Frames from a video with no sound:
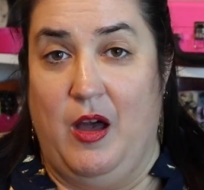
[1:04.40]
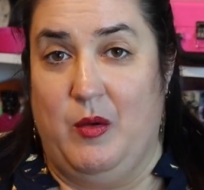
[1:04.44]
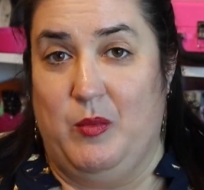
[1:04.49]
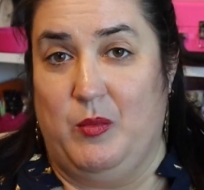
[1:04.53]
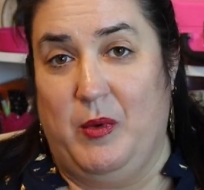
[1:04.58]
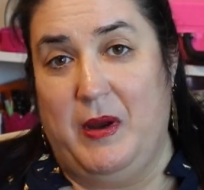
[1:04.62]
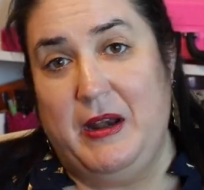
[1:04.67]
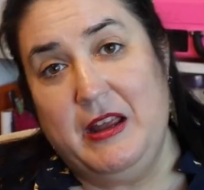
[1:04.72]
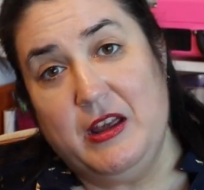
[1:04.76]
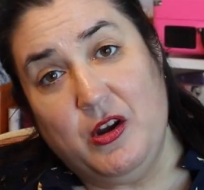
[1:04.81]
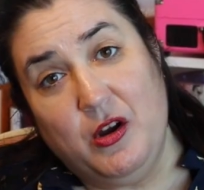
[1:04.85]

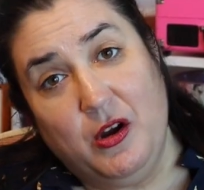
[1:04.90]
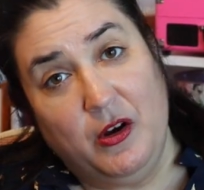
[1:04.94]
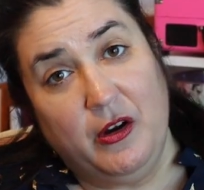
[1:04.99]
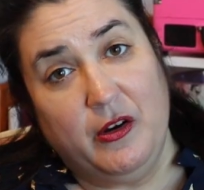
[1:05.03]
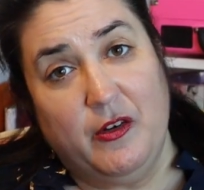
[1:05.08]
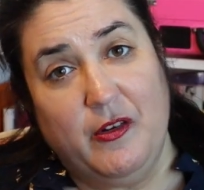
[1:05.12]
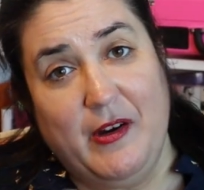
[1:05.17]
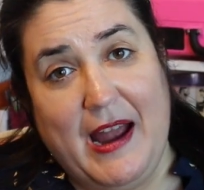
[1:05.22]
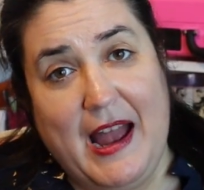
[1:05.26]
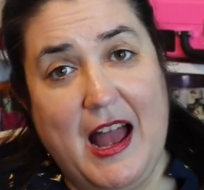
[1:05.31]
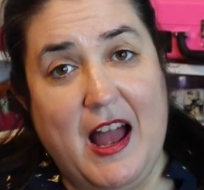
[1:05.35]
running
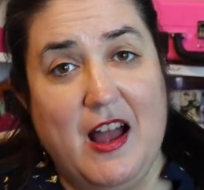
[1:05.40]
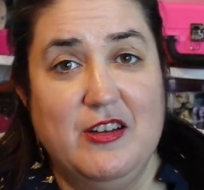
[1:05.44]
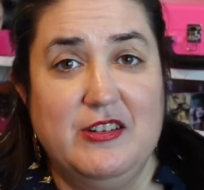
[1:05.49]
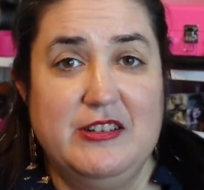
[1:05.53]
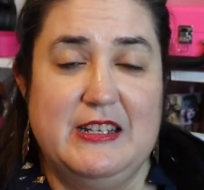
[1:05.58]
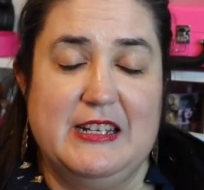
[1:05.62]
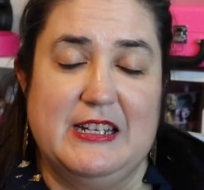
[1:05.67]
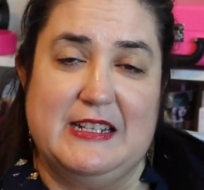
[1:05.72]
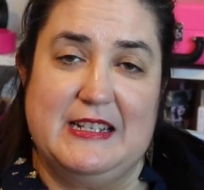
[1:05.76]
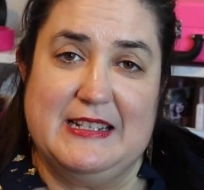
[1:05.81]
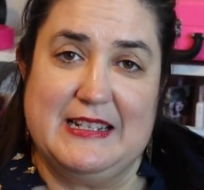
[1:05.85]
her around
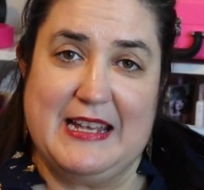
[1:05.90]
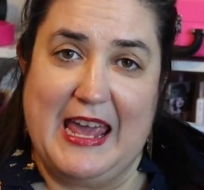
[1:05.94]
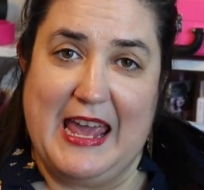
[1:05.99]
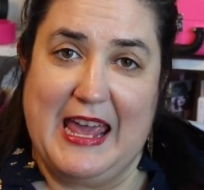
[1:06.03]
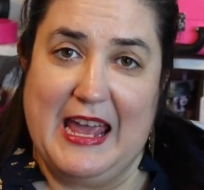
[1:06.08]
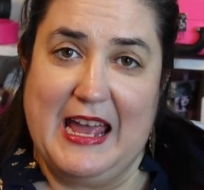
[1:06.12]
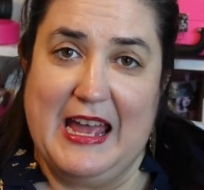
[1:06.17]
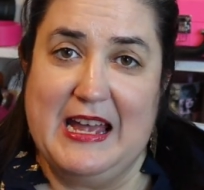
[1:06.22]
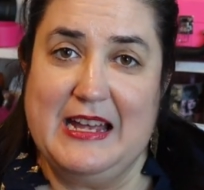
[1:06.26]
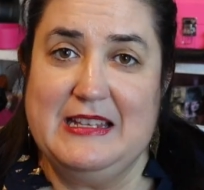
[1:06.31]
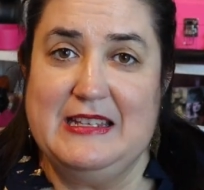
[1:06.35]
to
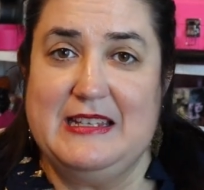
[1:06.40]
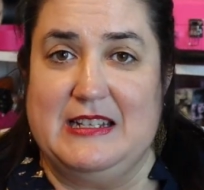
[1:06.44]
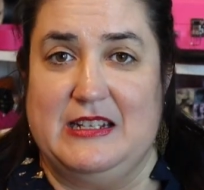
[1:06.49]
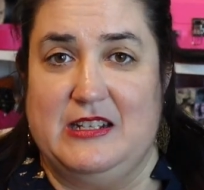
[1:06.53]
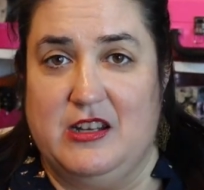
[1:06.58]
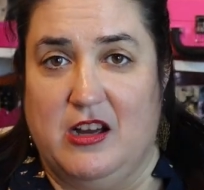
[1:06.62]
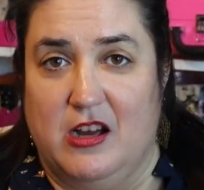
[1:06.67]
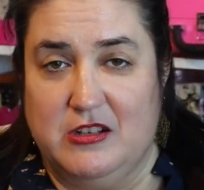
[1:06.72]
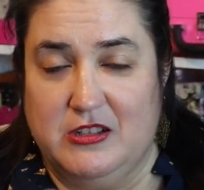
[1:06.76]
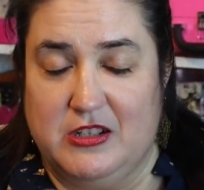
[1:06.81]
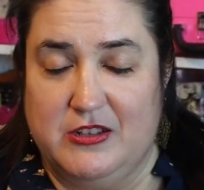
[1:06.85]
scans and
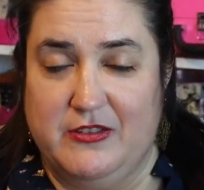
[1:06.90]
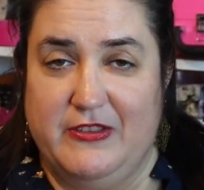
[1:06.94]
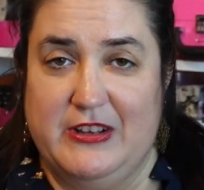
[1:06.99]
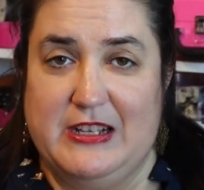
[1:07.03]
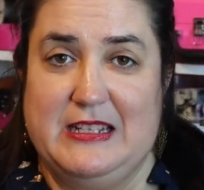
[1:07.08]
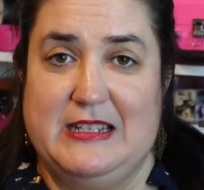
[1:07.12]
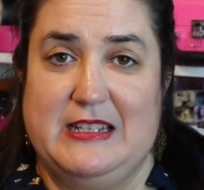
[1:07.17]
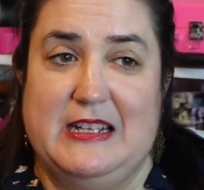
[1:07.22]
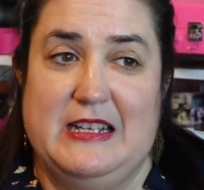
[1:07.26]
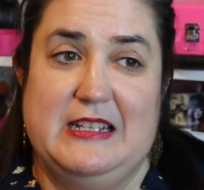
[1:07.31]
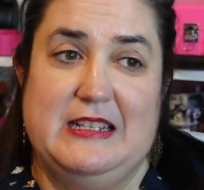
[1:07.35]
doctor
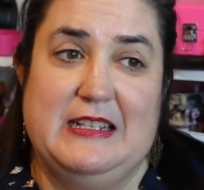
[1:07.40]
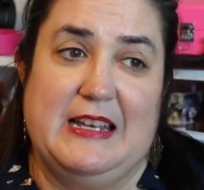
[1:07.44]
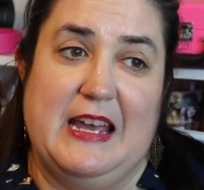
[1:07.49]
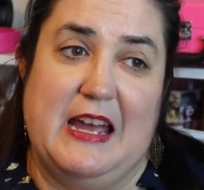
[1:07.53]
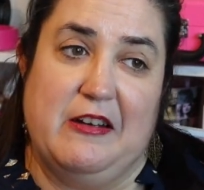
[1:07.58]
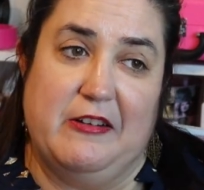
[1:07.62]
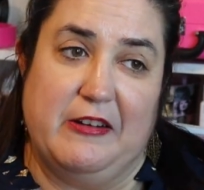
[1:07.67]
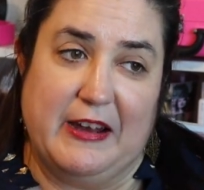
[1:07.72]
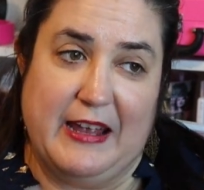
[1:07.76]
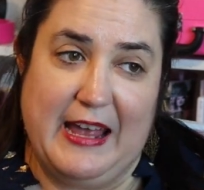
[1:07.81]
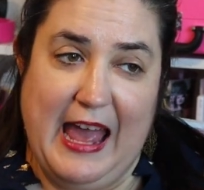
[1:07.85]
visits, get
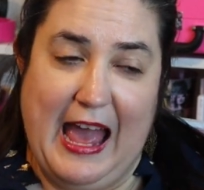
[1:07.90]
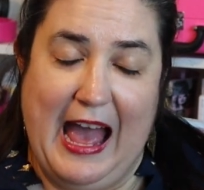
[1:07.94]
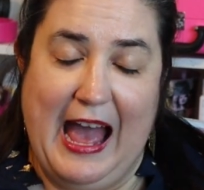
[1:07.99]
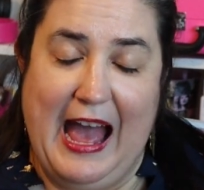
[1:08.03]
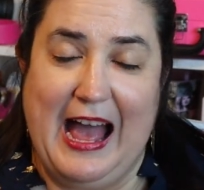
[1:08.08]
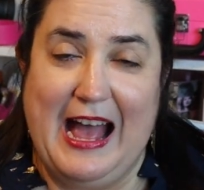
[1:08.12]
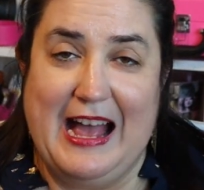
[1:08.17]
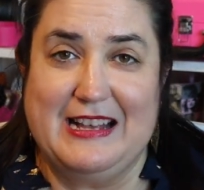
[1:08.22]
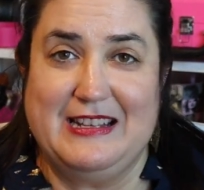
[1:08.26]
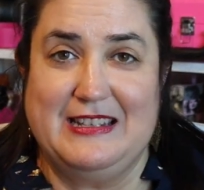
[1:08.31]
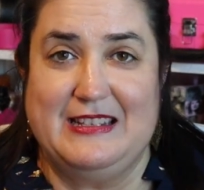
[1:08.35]
her
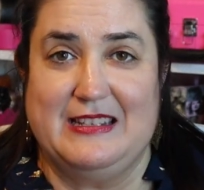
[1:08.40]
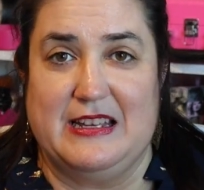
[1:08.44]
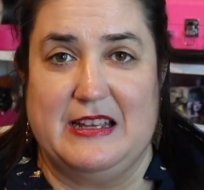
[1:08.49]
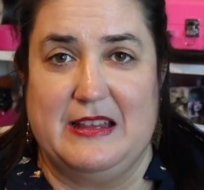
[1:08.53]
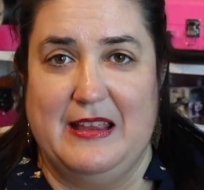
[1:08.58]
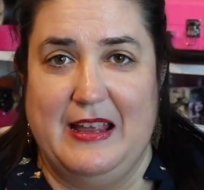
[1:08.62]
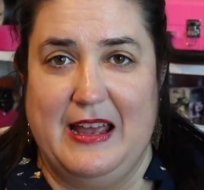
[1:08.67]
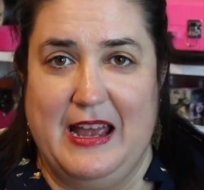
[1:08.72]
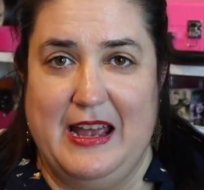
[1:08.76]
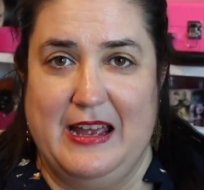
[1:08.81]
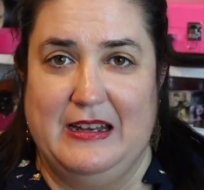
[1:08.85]
cast,
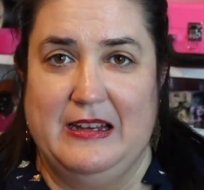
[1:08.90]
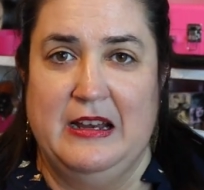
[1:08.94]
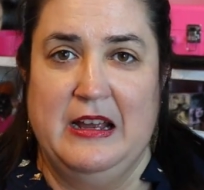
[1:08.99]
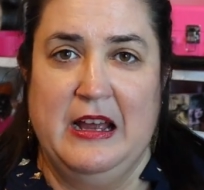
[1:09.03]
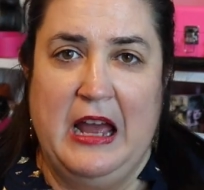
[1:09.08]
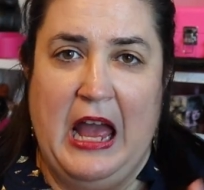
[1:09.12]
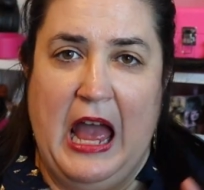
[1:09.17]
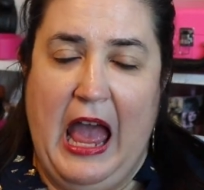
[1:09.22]
and then